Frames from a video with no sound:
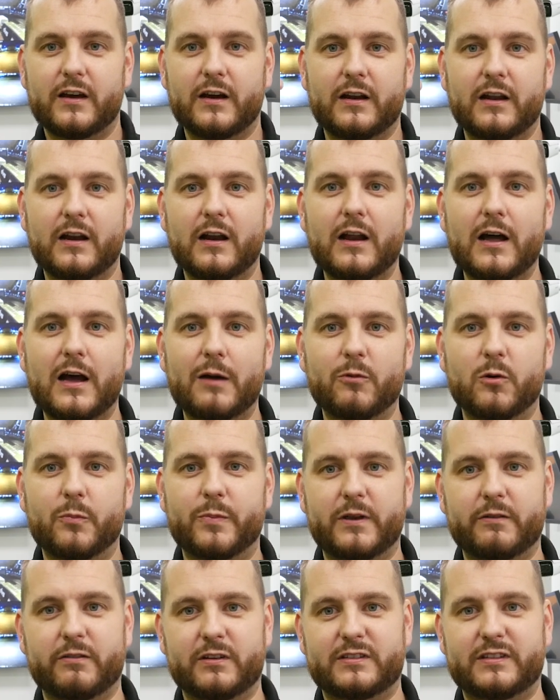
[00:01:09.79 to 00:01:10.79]
an alarm will
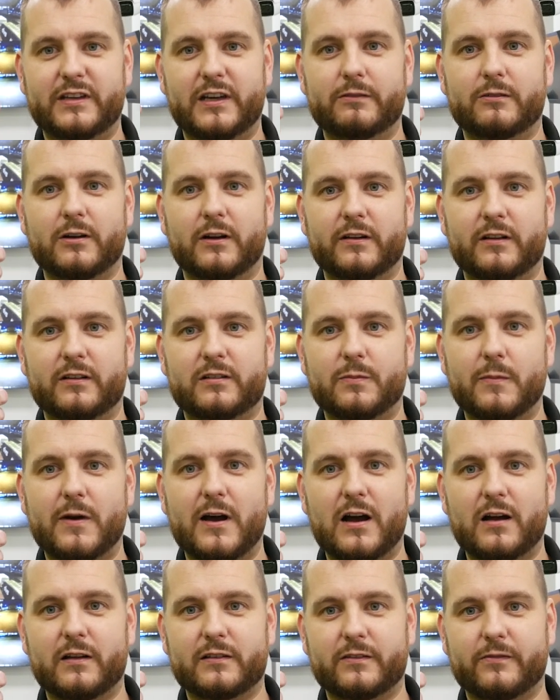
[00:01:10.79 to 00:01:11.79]
be received on your
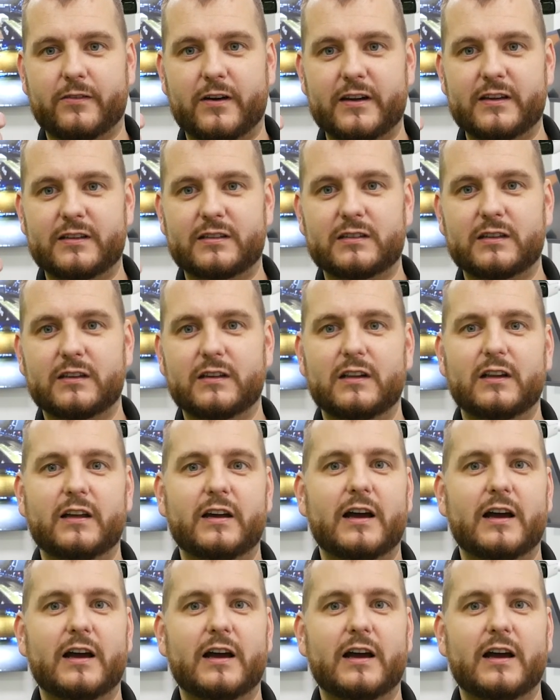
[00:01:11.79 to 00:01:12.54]
smart device,